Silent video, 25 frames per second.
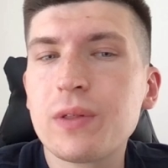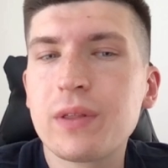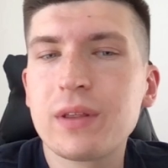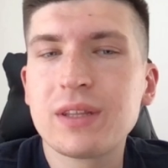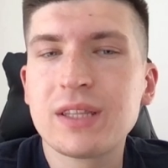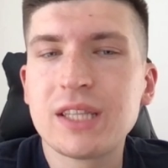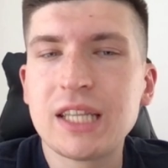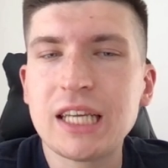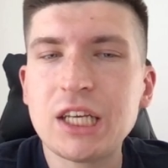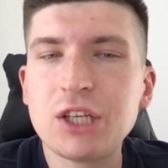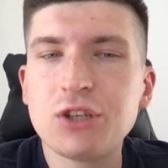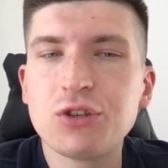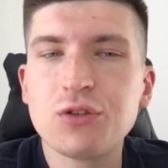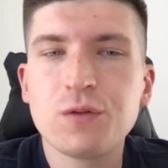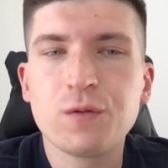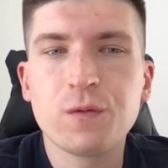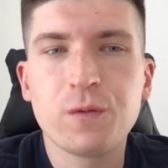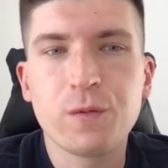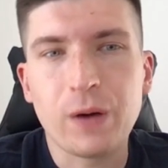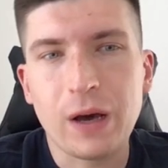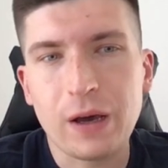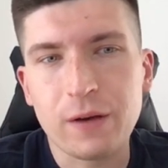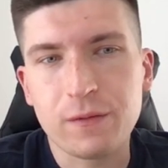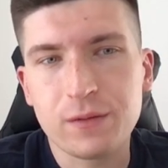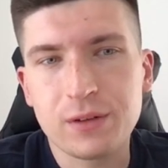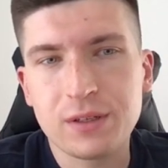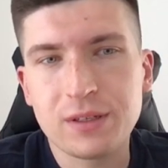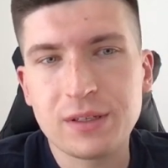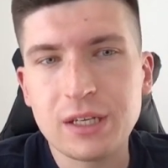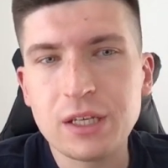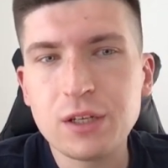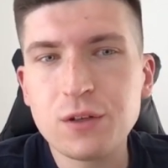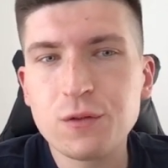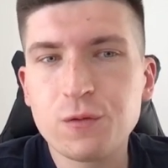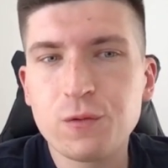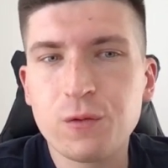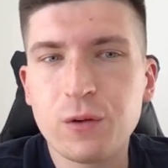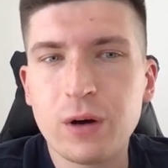the stage 5.
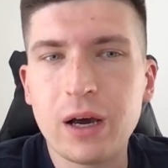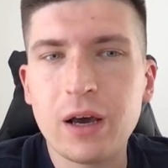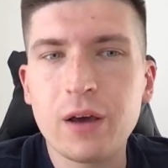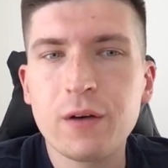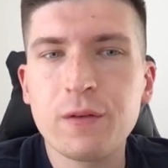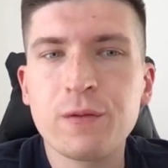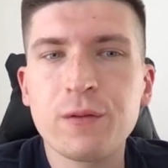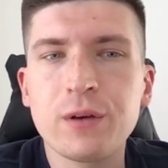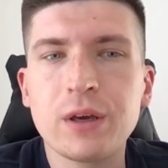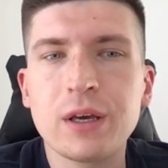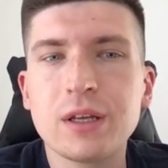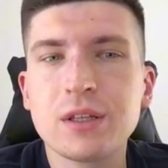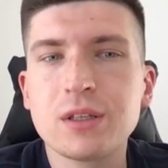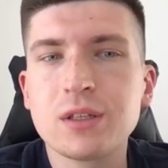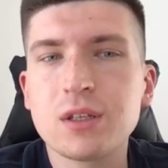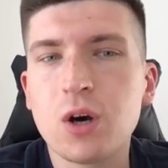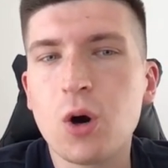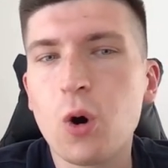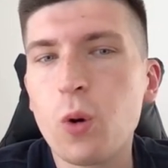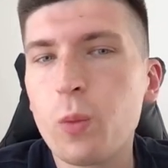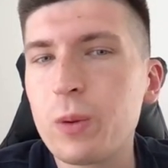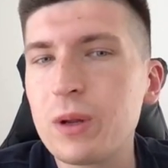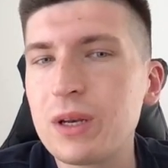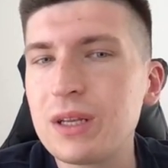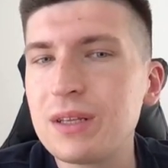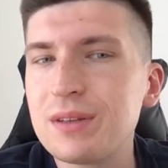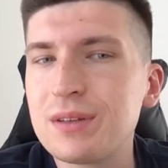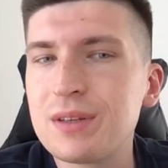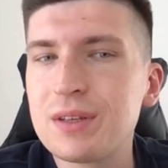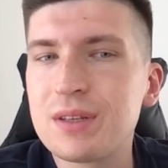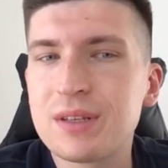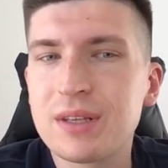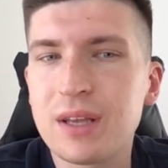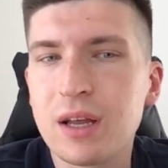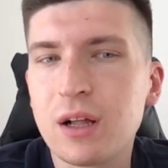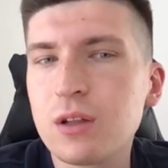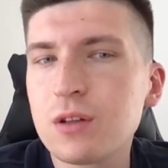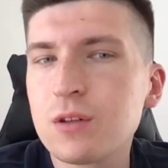Stage 5 is opening the
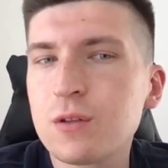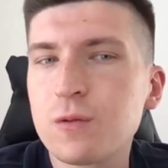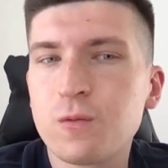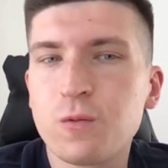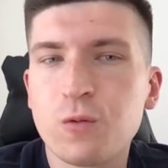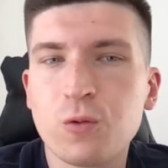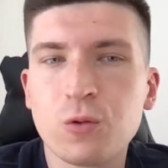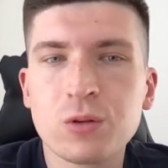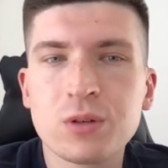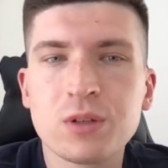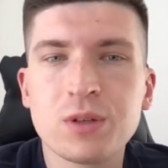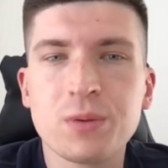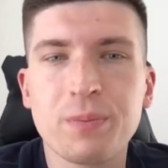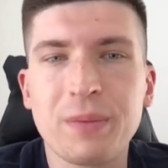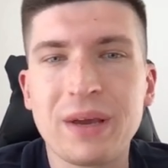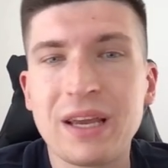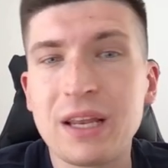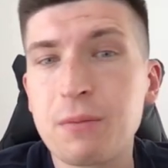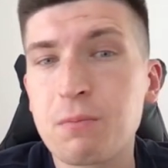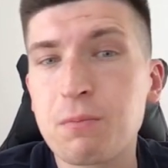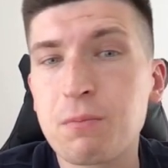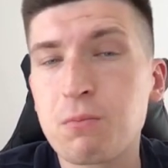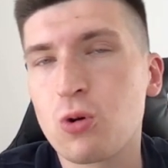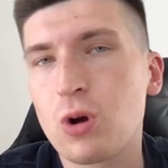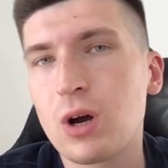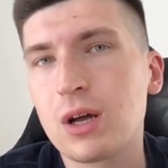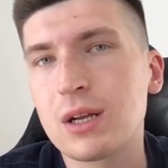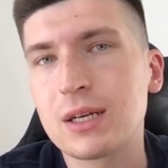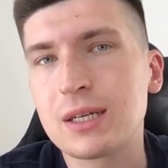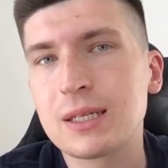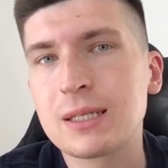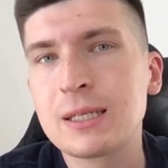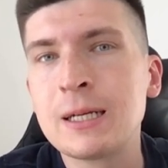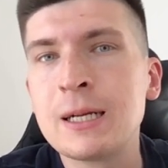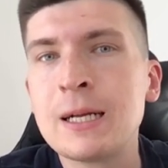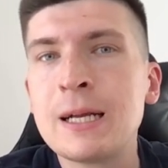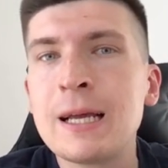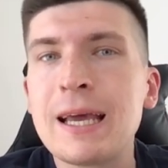sales for the main
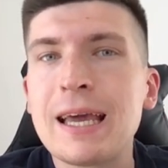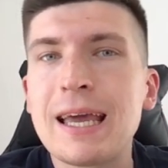product,